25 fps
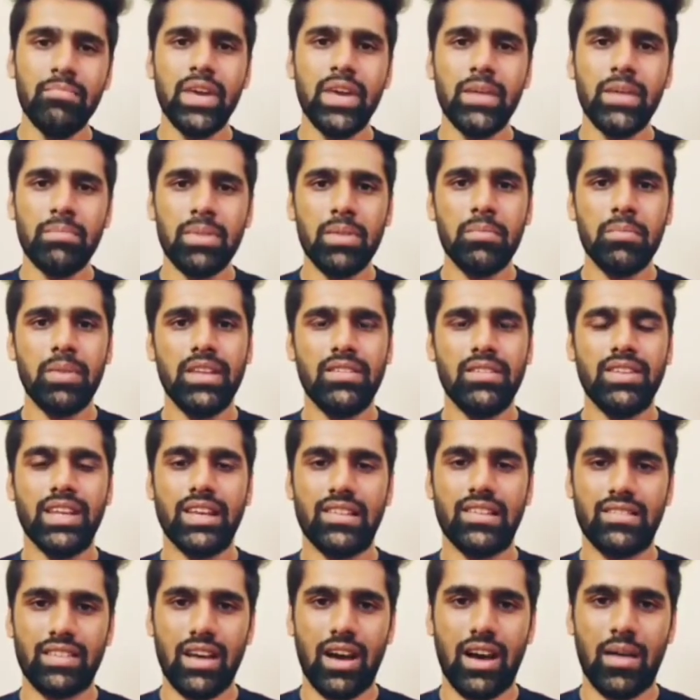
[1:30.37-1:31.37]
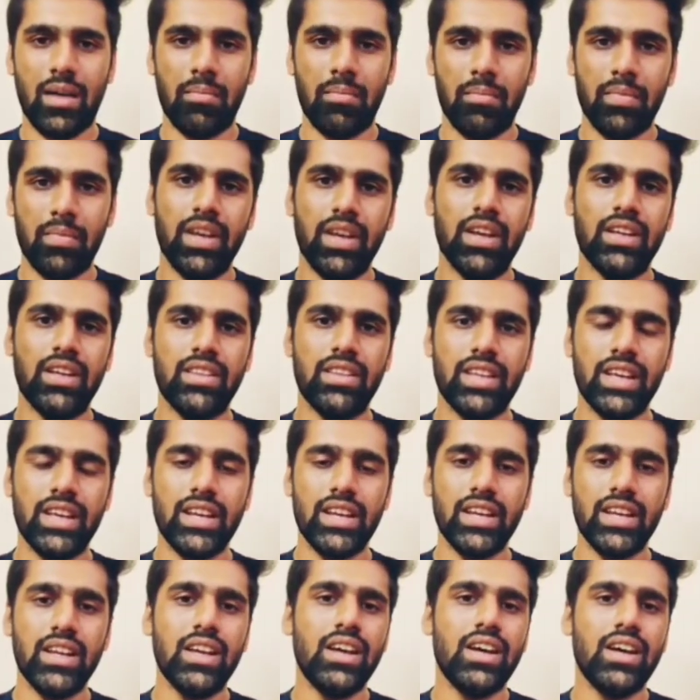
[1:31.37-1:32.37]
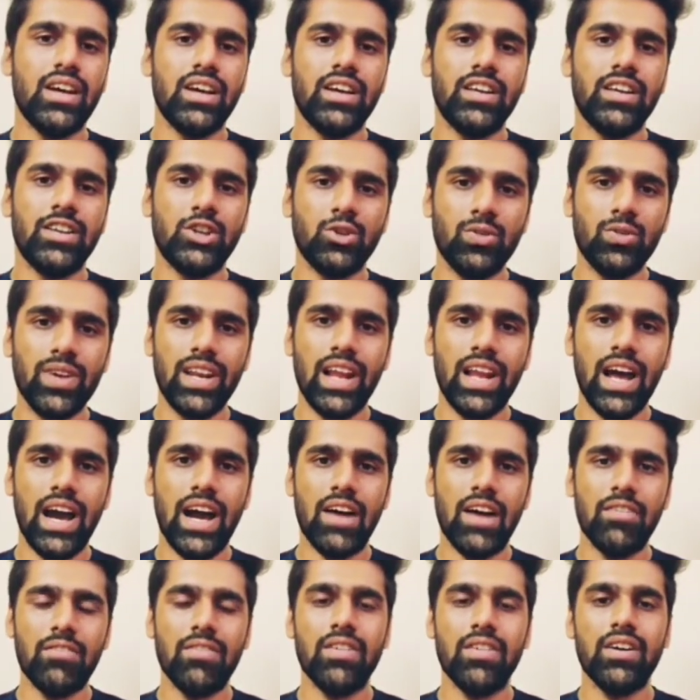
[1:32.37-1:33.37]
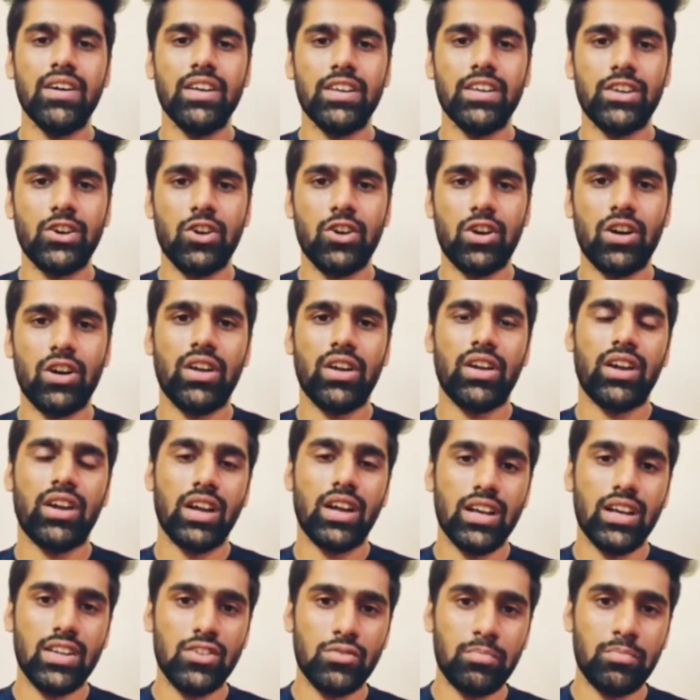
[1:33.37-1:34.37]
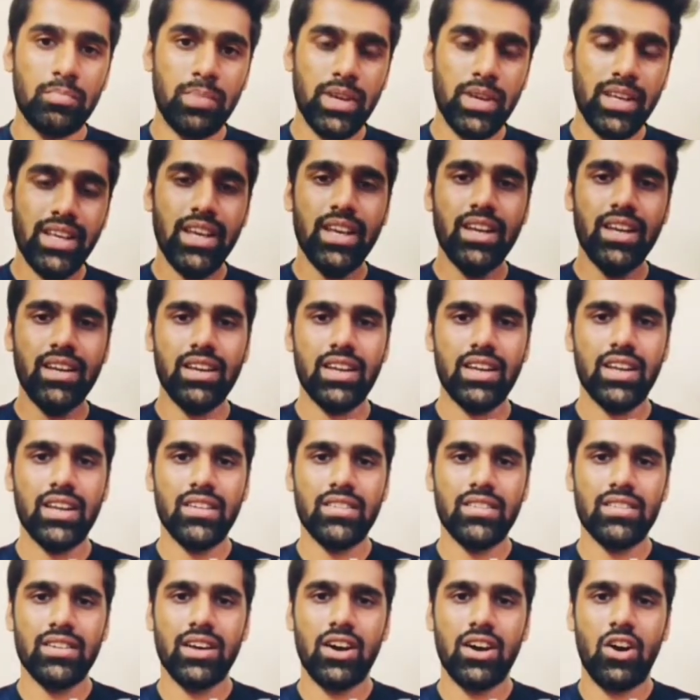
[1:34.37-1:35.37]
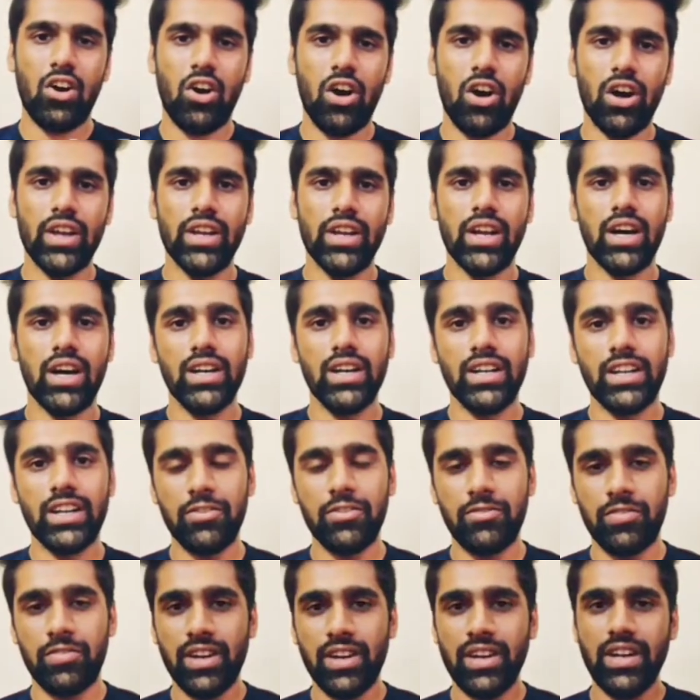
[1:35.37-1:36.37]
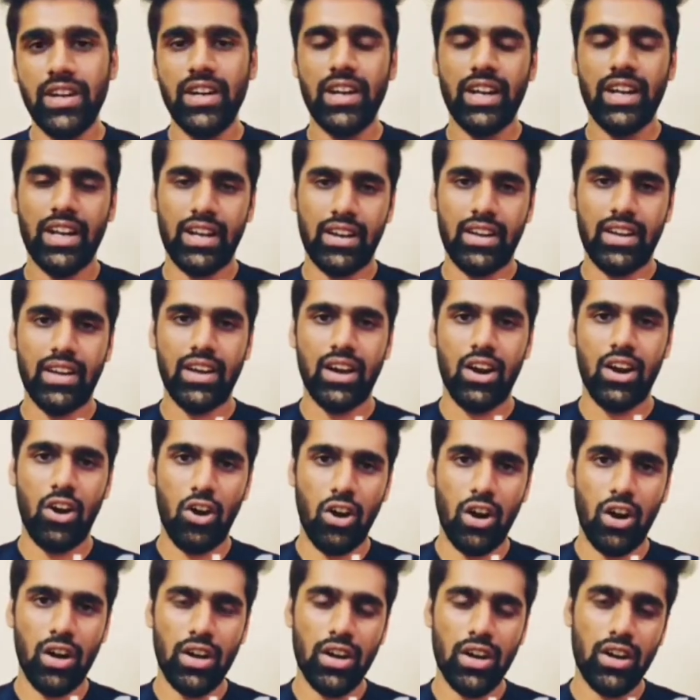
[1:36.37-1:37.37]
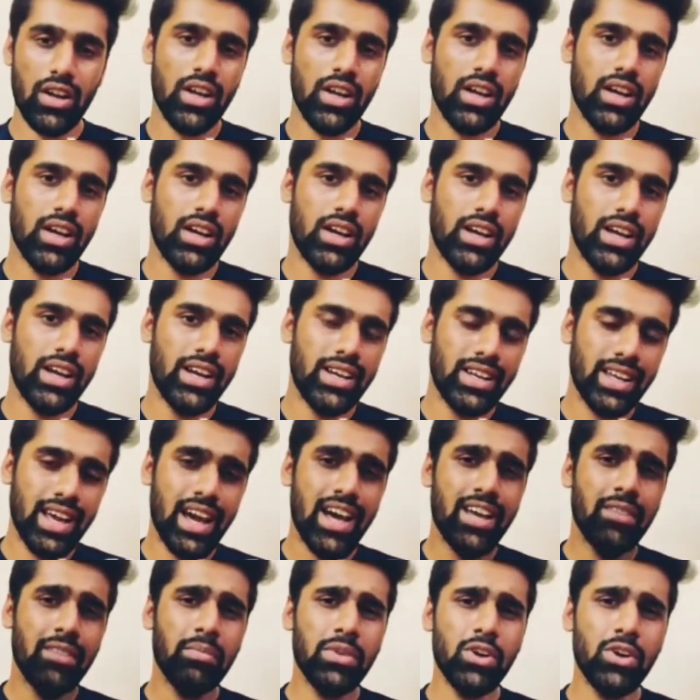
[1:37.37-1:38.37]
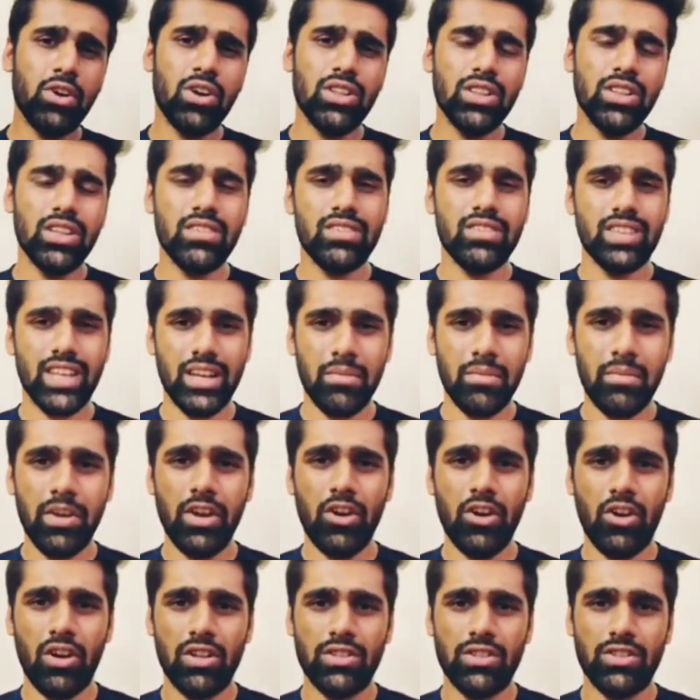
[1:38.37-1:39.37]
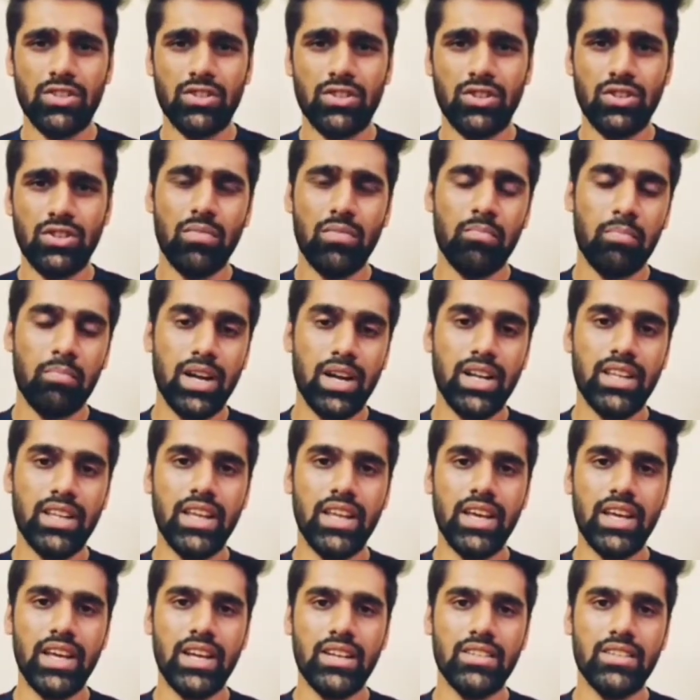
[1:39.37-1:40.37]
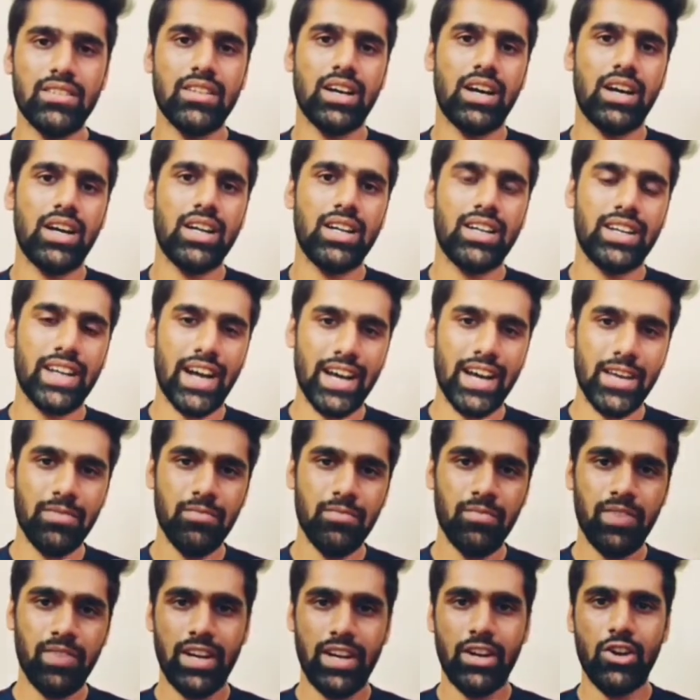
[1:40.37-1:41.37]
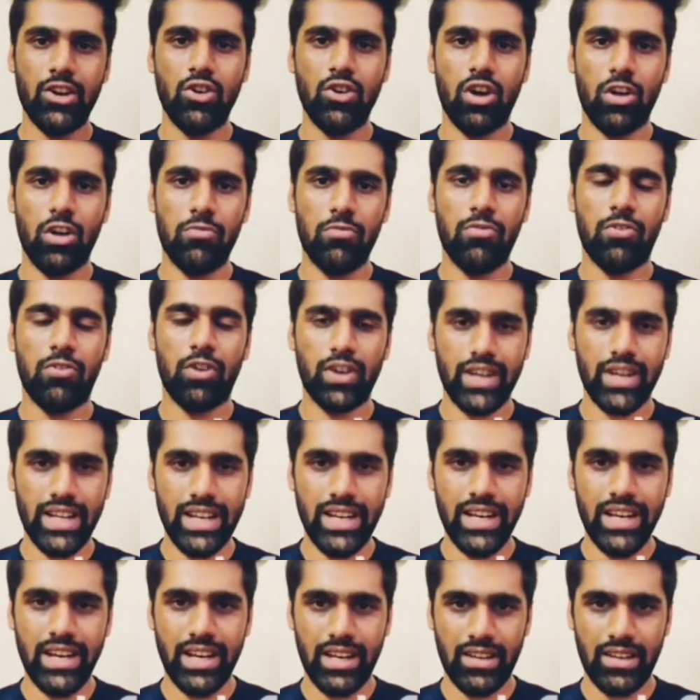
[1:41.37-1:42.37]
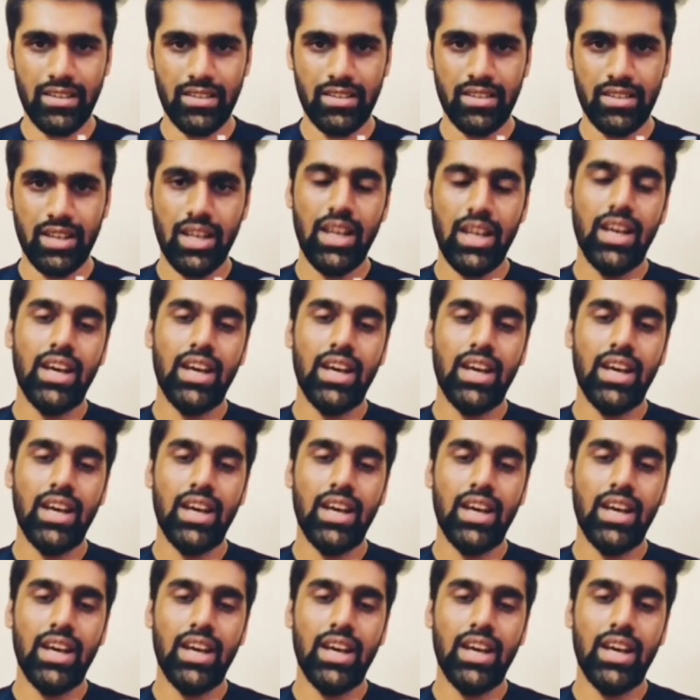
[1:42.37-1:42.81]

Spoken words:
paper based exam, then you will have your speaking test on a different date, or it can be on the same day also, but there is a time window of 14 days.